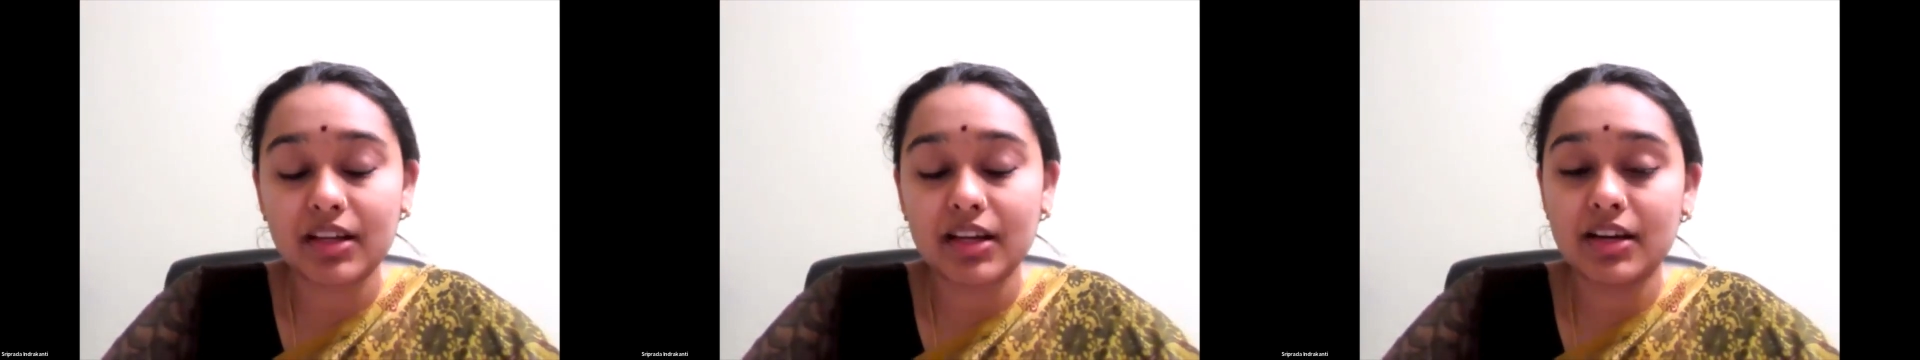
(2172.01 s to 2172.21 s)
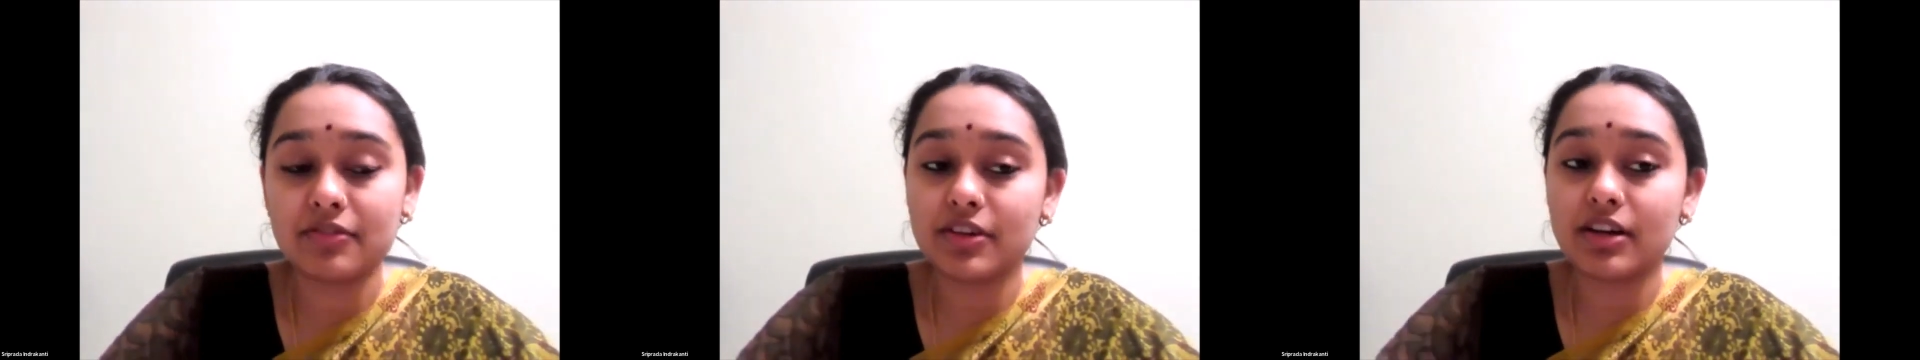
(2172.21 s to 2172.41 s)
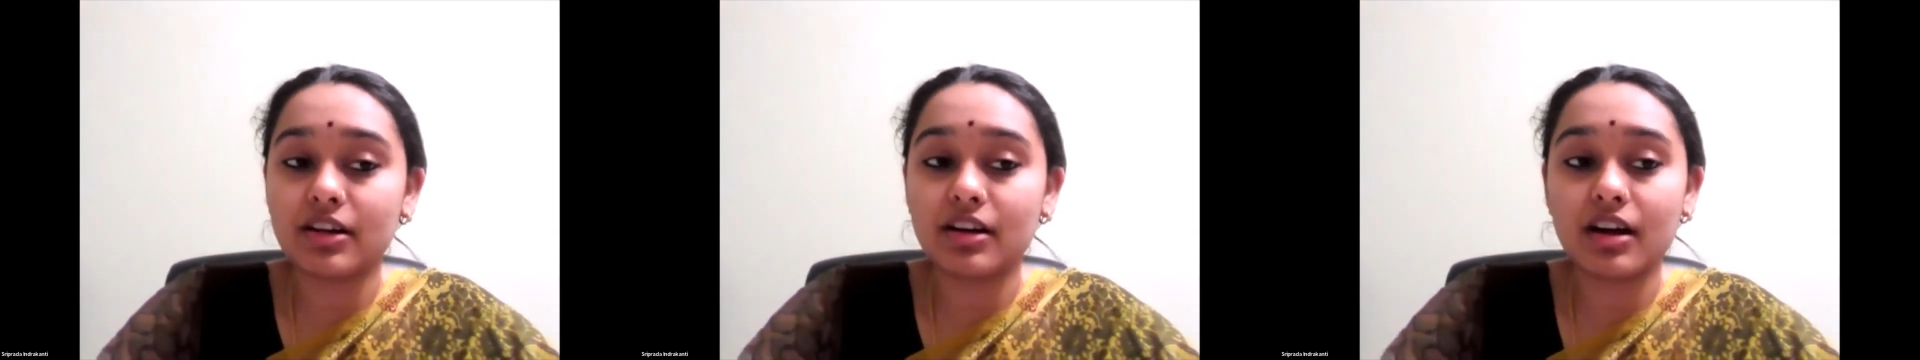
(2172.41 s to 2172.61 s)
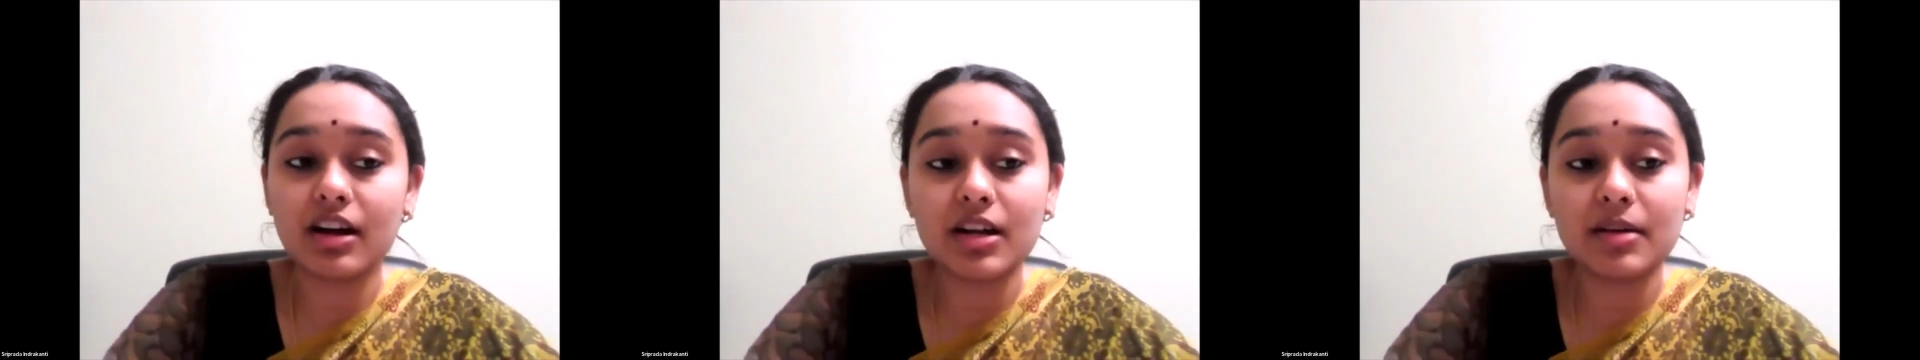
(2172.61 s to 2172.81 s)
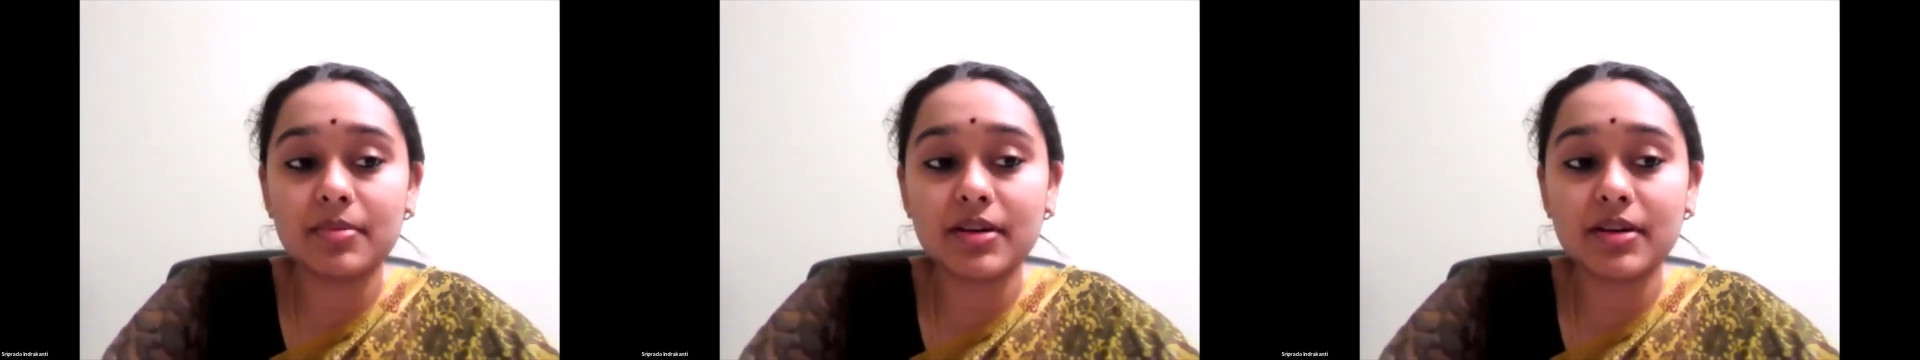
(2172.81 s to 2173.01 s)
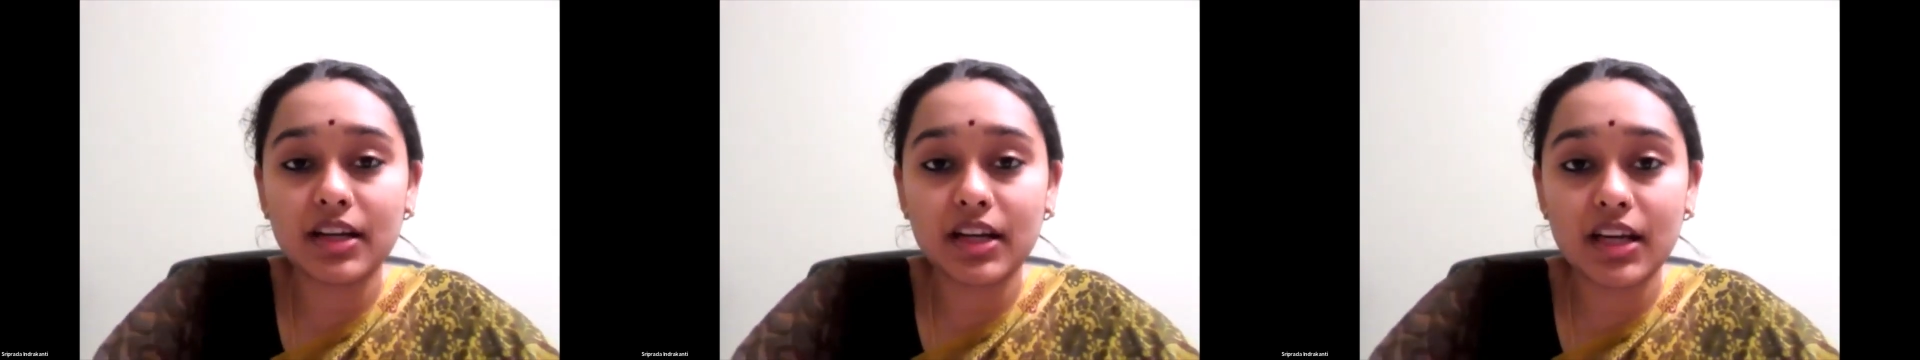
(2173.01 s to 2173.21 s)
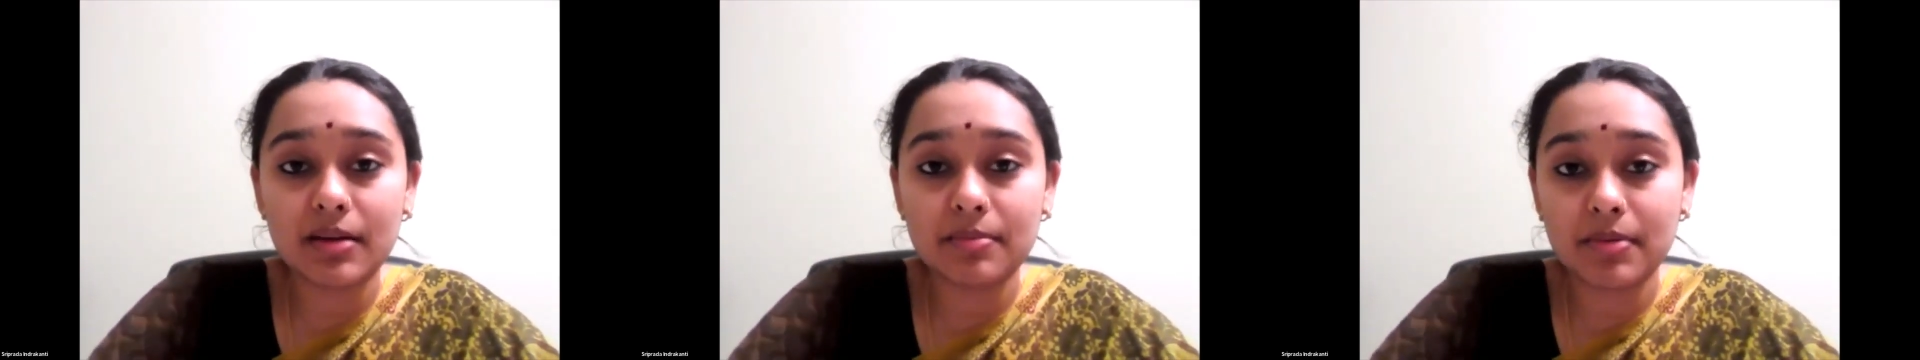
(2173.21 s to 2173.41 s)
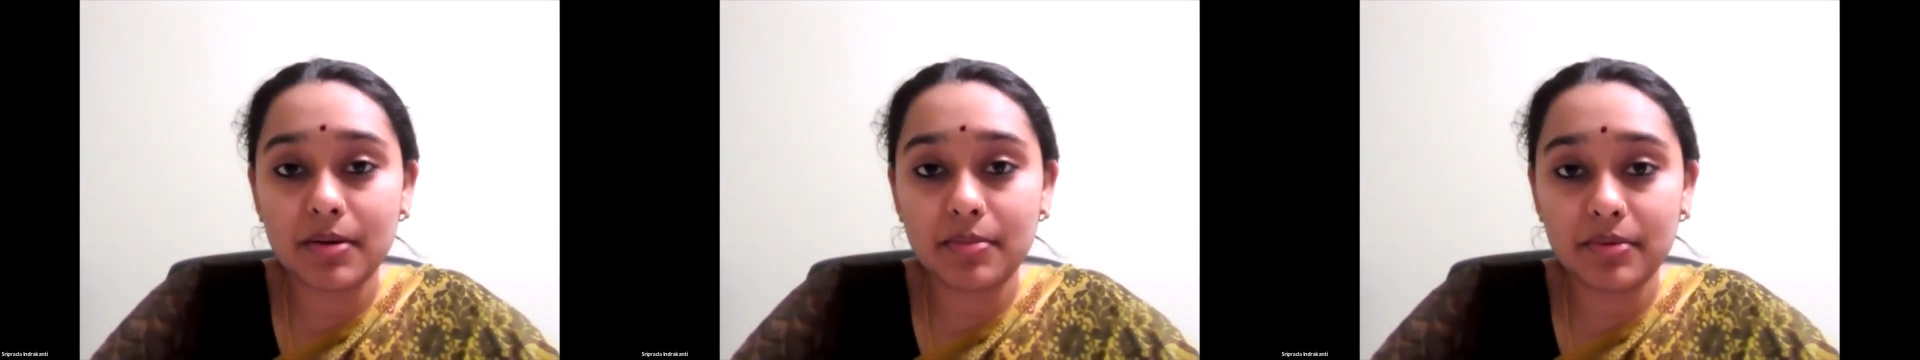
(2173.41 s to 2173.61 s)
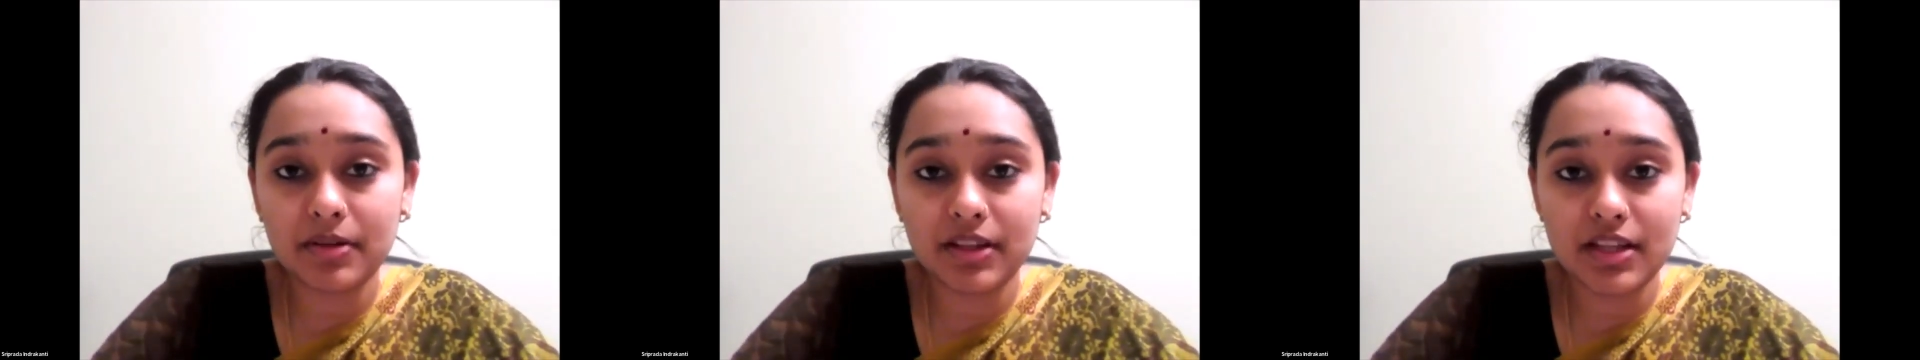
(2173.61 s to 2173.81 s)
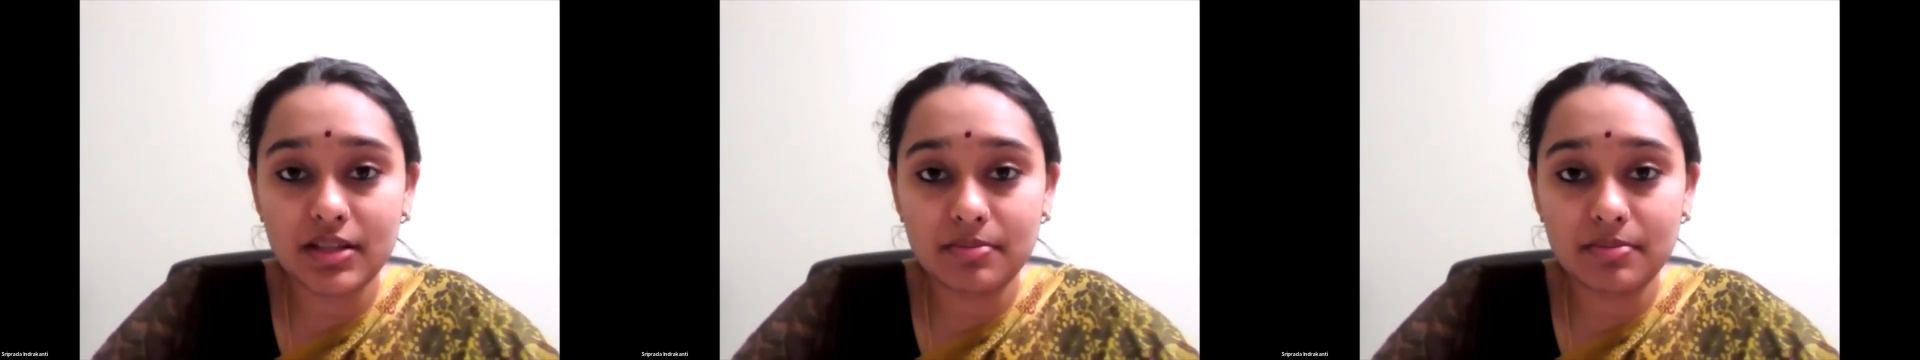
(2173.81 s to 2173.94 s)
If you're not able to keep up with the